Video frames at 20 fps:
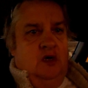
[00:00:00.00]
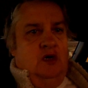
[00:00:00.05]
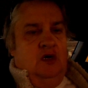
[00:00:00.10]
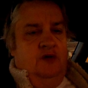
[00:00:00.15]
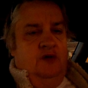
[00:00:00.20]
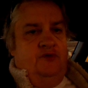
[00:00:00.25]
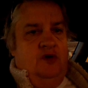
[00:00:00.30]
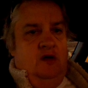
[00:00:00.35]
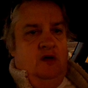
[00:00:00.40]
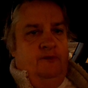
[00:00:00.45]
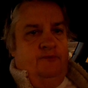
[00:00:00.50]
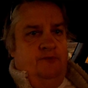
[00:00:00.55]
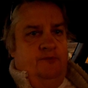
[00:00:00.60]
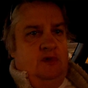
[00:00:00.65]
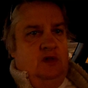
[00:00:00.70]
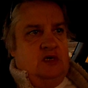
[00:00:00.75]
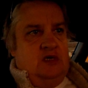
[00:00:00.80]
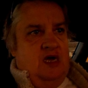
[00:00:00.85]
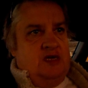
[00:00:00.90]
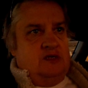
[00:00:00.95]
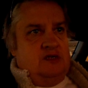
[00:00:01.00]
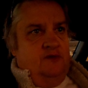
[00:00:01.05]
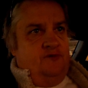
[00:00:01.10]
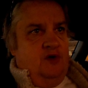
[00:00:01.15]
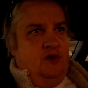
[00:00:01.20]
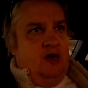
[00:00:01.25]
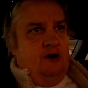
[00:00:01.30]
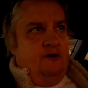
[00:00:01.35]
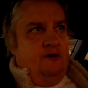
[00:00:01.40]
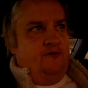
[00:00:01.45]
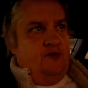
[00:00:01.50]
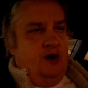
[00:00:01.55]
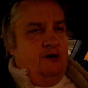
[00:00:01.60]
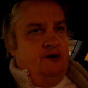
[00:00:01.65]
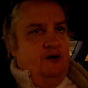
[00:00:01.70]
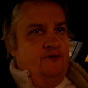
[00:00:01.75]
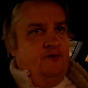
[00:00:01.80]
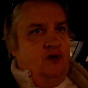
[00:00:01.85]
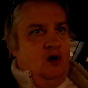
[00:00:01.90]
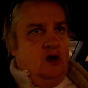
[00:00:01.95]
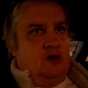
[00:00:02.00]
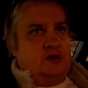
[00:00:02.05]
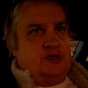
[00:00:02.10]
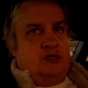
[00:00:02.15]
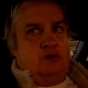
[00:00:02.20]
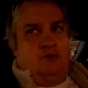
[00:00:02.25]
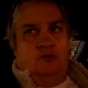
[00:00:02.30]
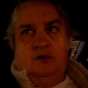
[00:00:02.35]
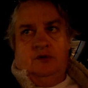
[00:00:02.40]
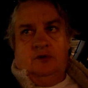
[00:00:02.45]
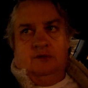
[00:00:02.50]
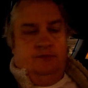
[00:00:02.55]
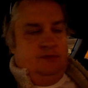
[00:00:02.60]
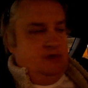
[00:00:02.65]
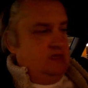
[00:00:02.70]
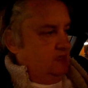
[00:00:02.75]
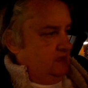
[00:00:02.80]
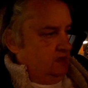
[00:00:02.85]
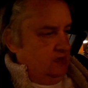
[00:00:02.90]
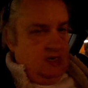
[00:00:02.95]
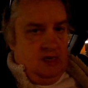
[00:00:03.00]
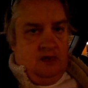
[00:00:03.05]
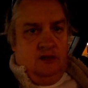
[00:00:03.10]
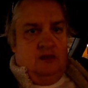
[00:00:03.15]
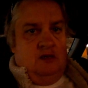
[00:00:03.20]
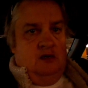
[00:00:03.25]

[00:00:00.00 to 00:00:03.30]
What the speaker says: If you taste the fairy floss, well, this is it.